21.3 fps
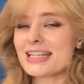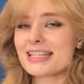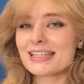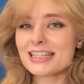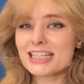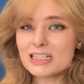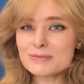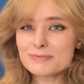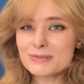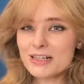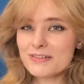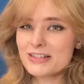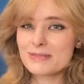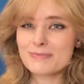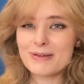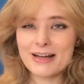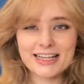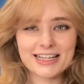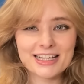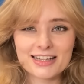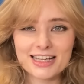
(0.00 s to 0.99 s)
a little bit of
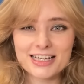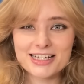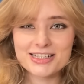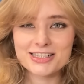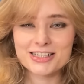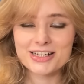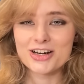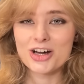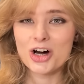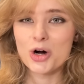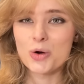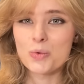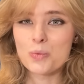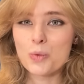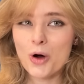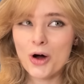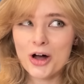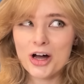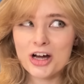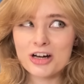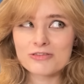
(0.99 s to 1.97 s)
speculation on
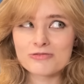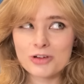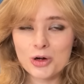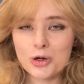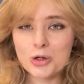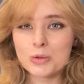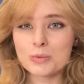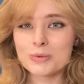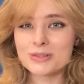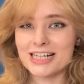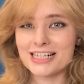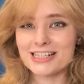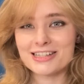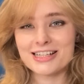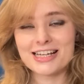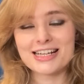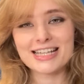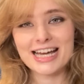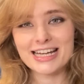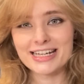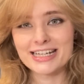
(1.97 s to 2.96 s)
what her role was actually
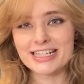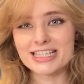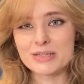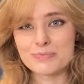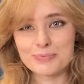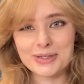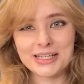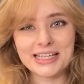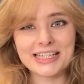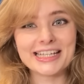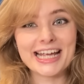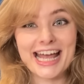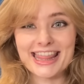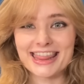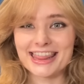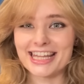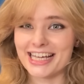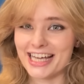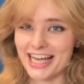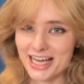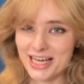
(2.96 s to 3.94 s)
intended to be in
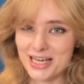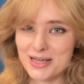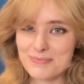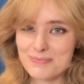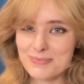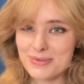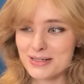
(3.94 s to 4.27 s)
the game.